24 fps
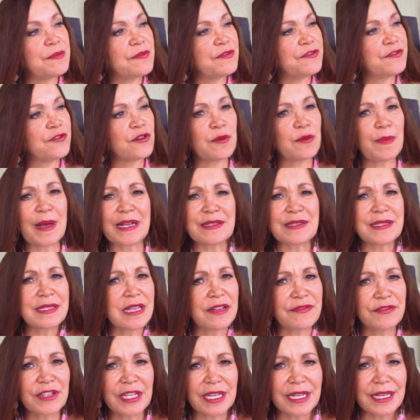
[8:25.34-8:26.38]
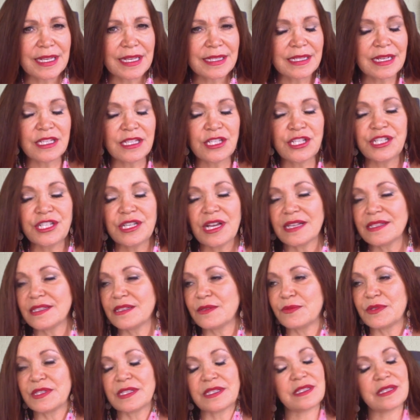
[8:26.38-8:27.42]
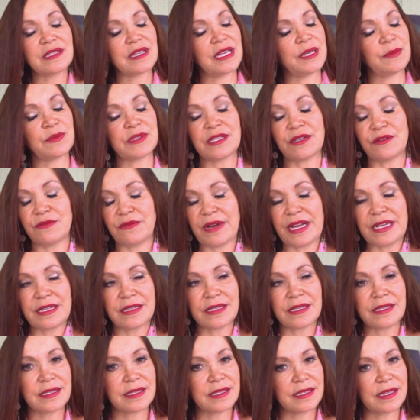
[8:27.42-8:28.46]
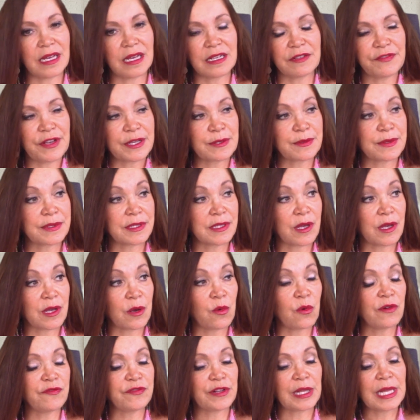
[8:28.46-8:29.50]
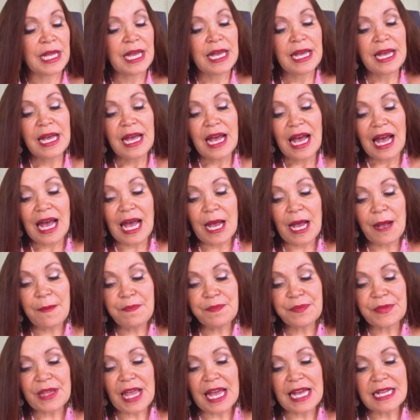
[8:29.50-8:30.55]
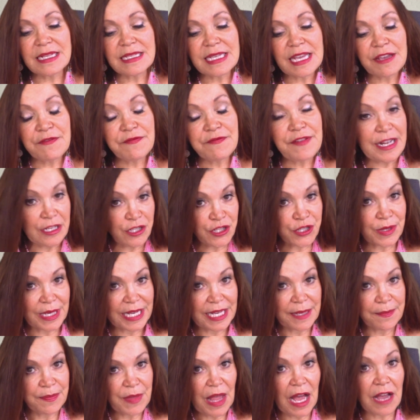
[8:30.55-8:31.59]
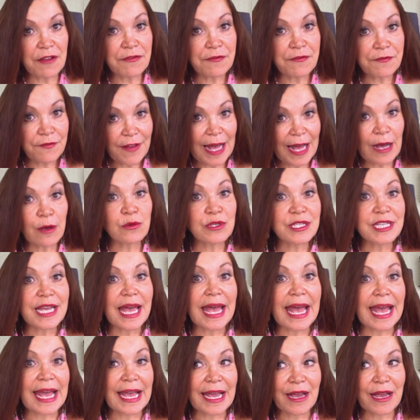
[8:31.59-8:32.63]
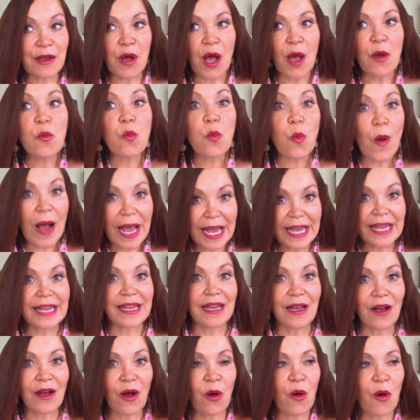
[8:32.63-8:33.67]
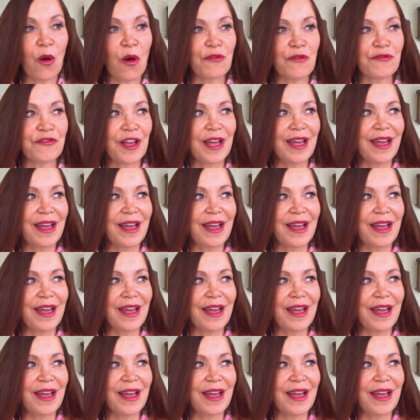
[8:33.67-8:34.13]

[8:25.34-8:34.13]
for about 7 years. And it was horrendous. The side effects were so awful. And eventually I found a way of